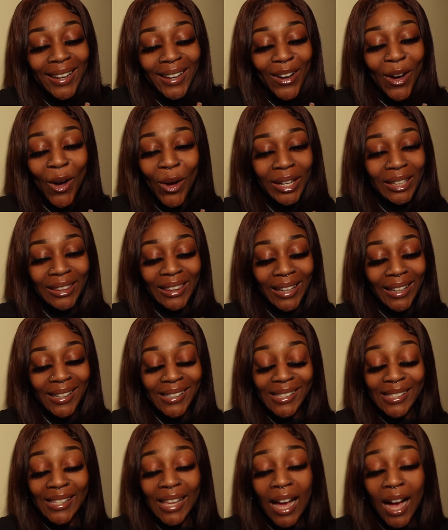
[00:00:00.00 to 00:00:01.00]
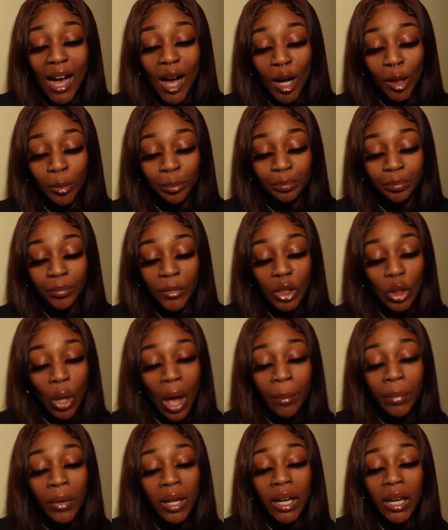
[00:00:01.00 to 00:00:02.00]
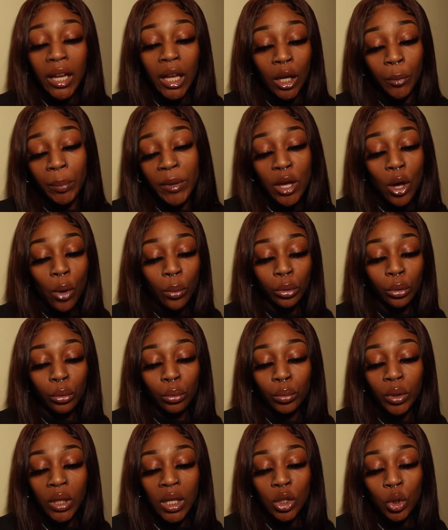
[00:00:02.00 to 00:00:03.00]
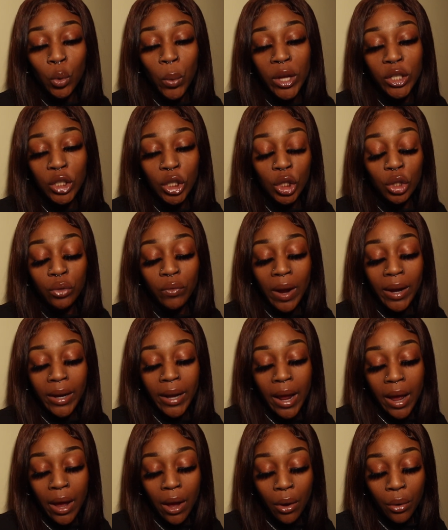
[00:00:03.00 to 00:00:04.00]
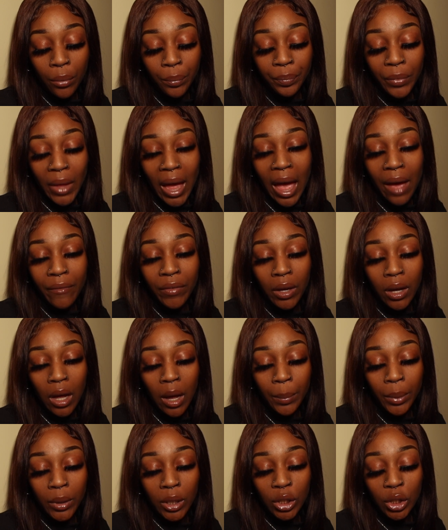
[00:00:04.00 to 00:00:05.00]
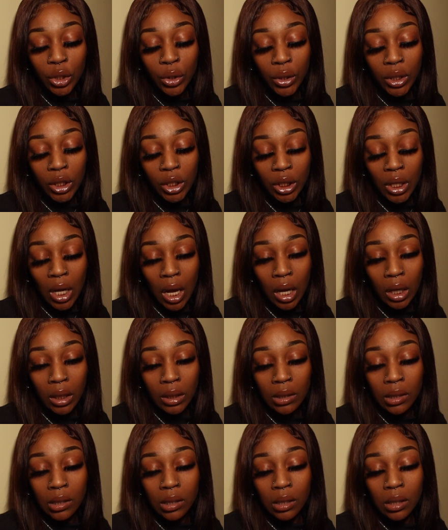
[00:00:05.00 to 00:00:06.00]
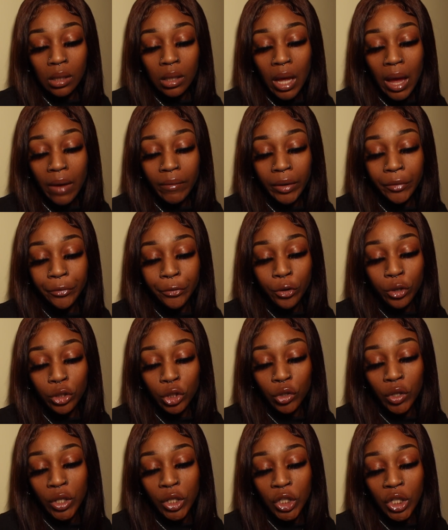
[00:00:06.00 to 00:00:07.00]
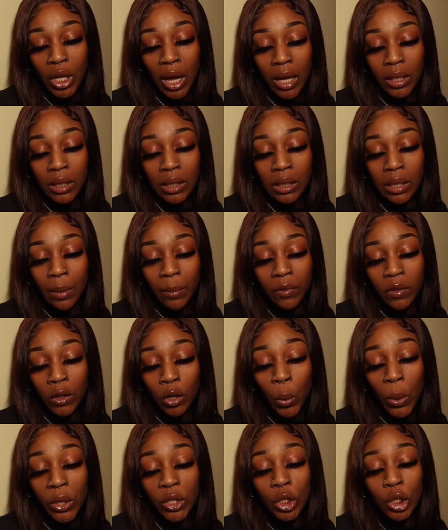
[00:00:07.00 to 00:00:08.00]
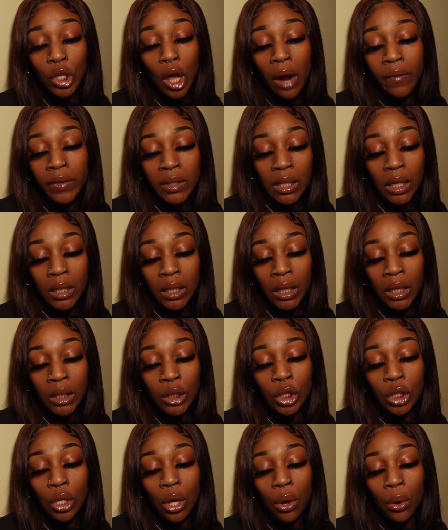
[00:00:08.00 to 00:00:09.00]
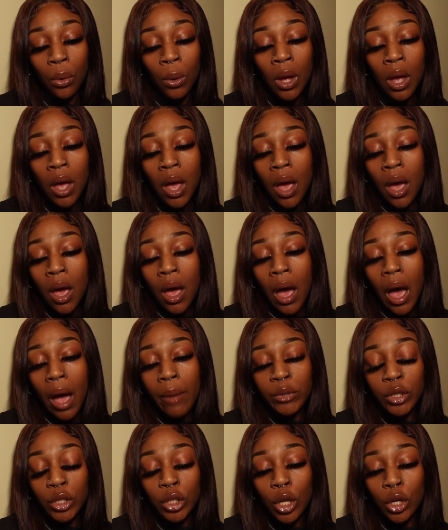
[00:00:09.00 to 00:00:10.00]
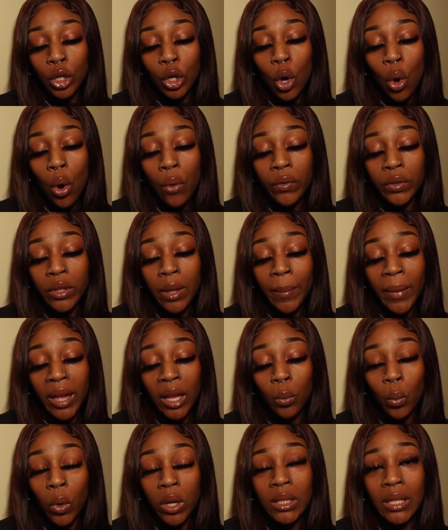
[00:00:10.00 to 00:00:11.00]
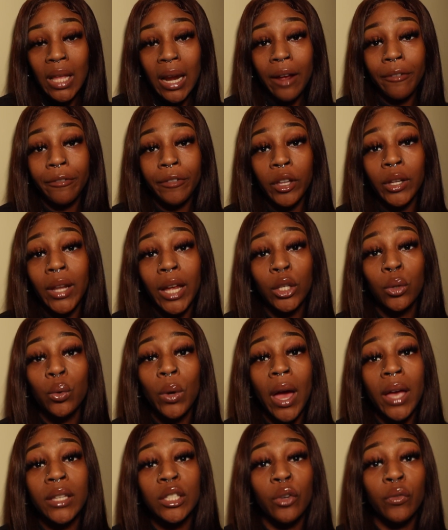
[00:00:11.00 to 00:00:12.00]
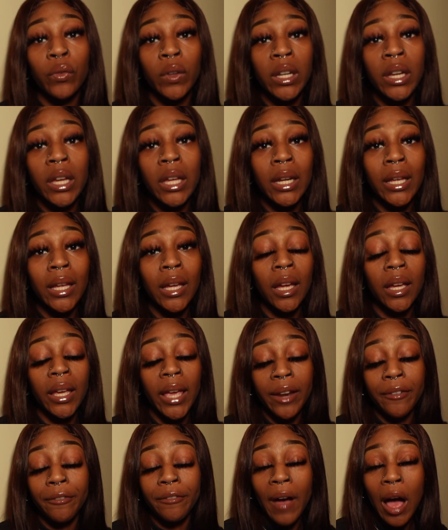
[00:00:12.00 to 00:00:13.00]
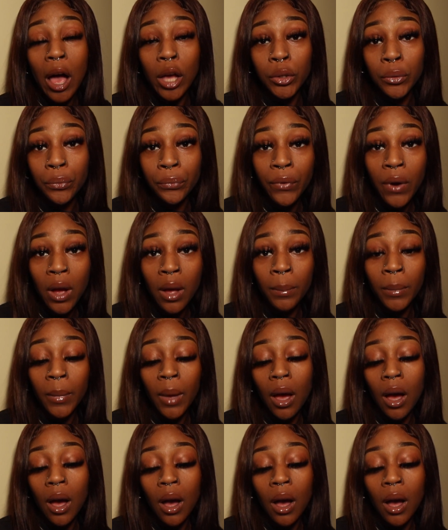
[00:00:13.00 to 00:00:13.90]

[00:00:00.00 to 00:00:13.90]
all the things. So I'm going to be going through these questions right now. I have a couple of screenshots. I have like 4 screenshots. Some of the questions are redundant, so I'm just going to go over the main ones that I feel like you guys are really going to get value from.